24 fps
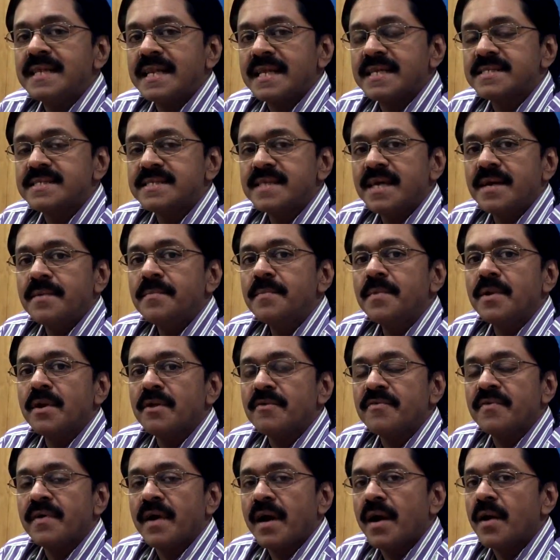an example
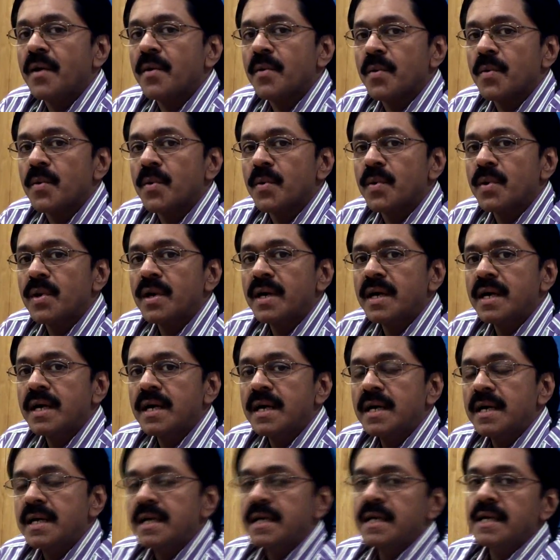of how
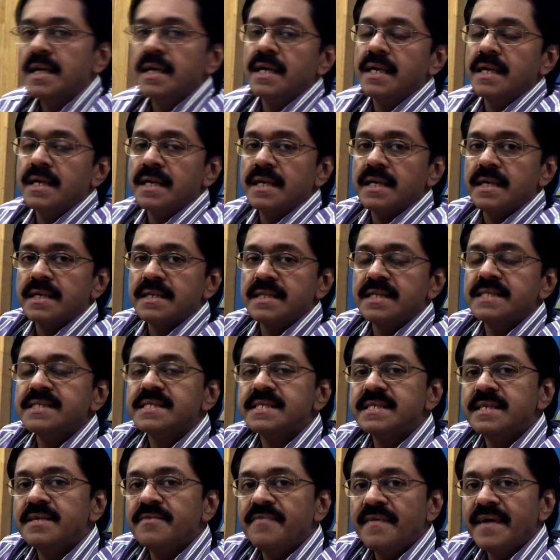
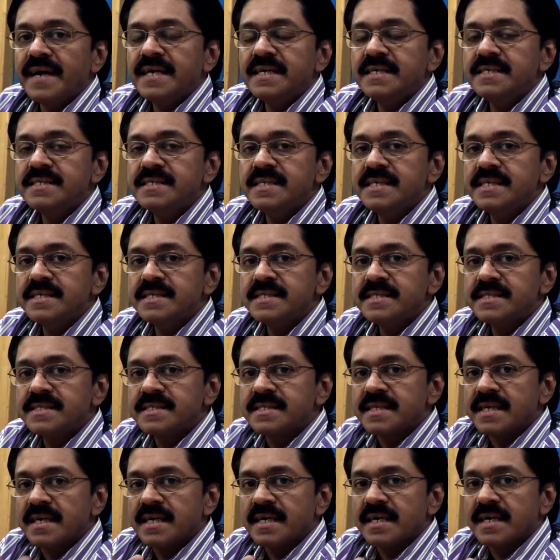this device
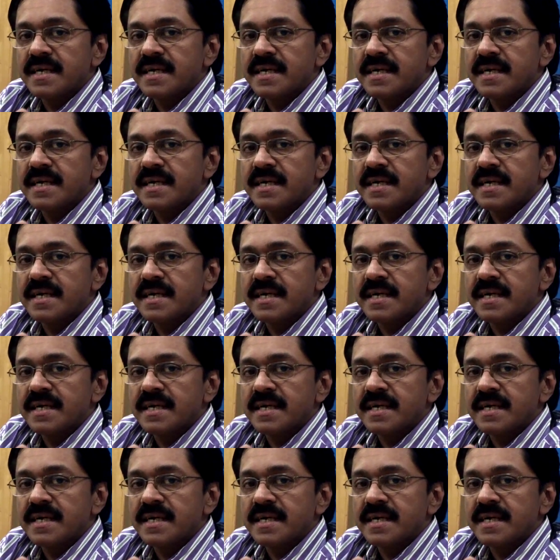is